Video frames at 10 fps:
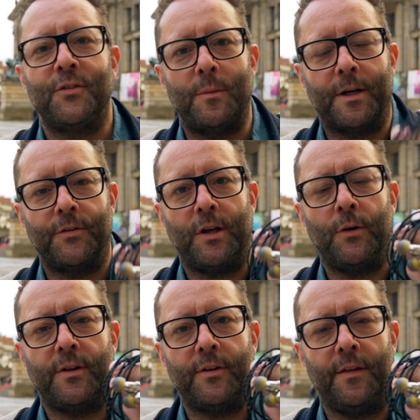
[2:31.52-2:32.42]
So because I
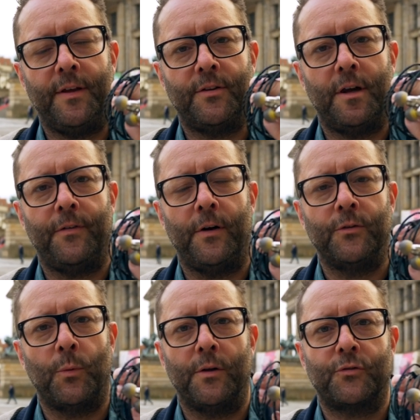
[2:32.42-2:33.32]
use these
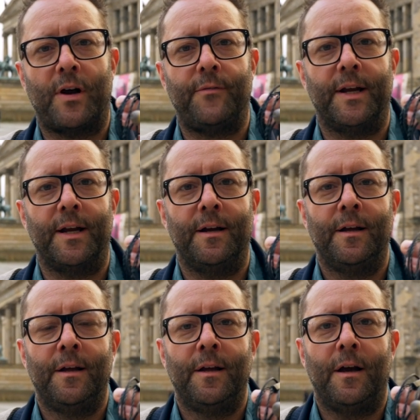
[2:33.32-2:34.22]
earphones whilst traveling
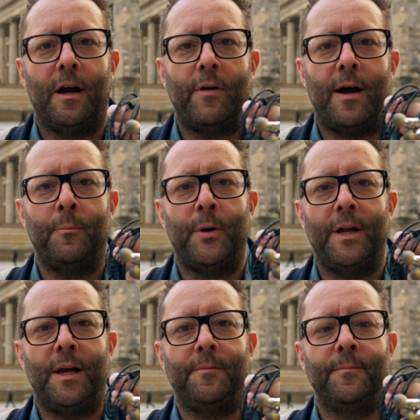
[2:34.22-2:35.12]
around
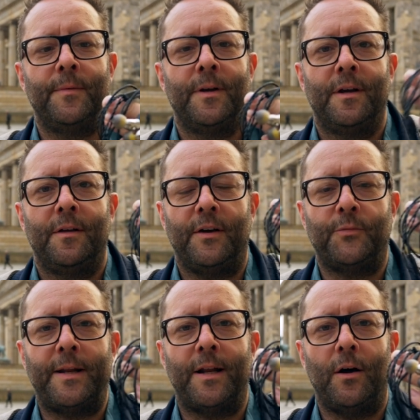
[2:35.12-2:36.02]
Berlin, they
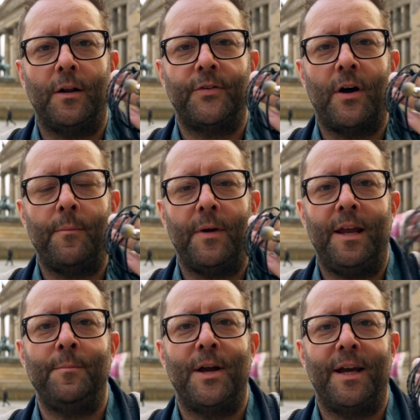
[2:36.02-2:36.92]
spend a lot of time
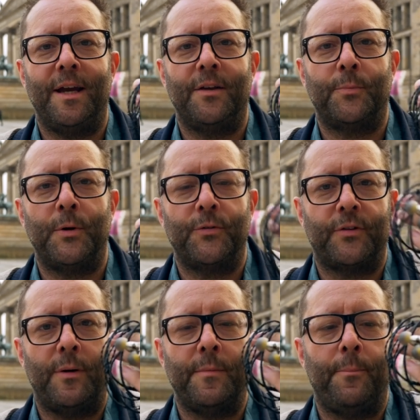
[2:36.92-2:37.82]
in my ears, but
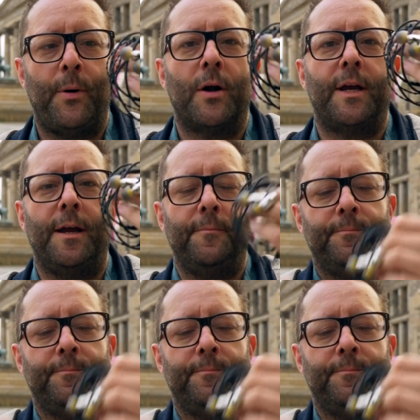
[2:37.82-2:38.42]
also in my pocket.